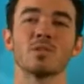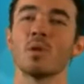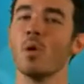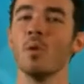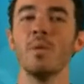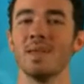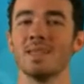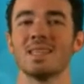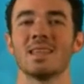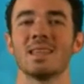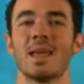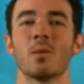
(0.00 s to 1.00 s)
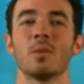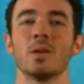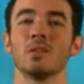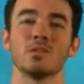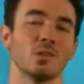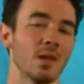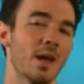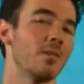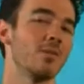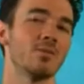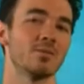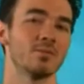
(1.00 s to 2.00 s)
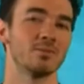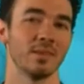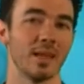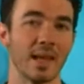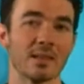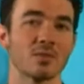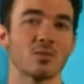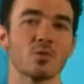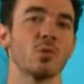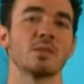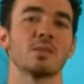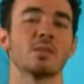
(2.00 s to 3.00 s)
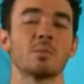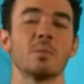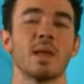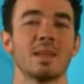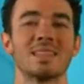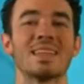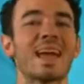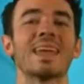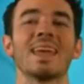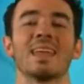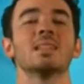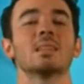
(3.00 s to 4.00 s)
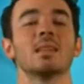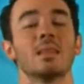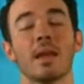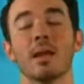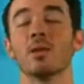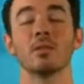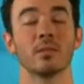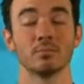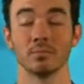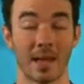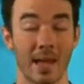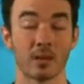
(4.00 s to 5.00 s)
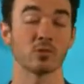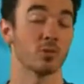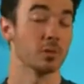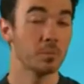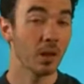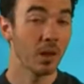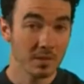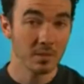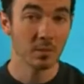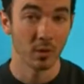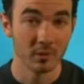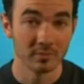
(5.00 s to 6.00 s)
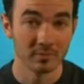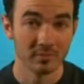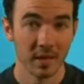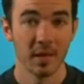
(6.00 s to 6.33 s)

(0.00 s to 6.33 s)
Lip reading: was so amazing that we could have answer choices spanning decades, and they are actually plausible.